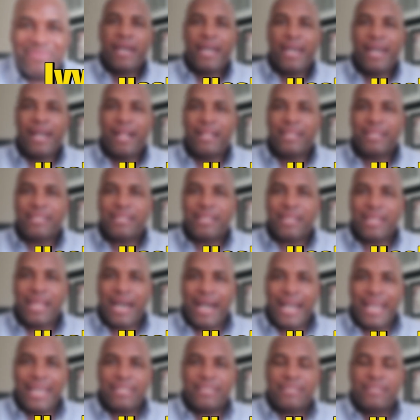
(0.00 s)
Health
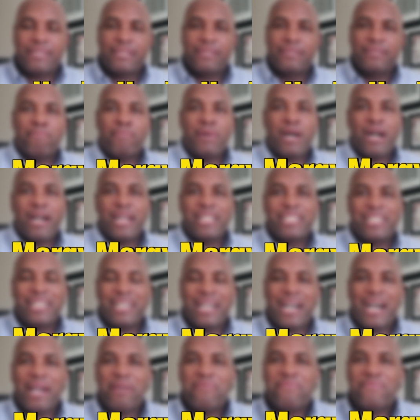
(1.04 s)
Light. Margie
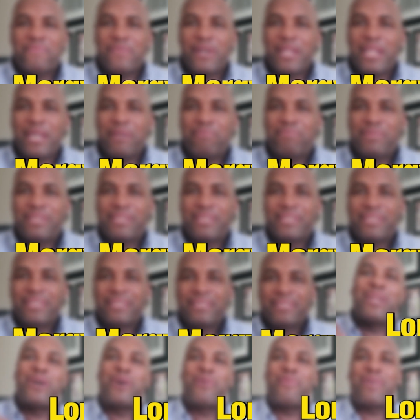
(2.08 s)
I. Phillips.
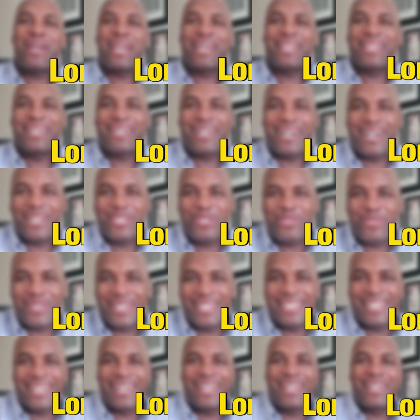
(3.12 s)
Lorraine
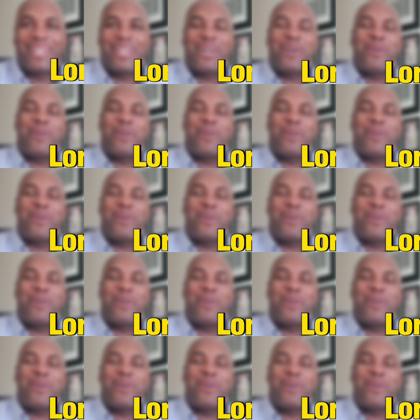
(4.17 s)
Codrington.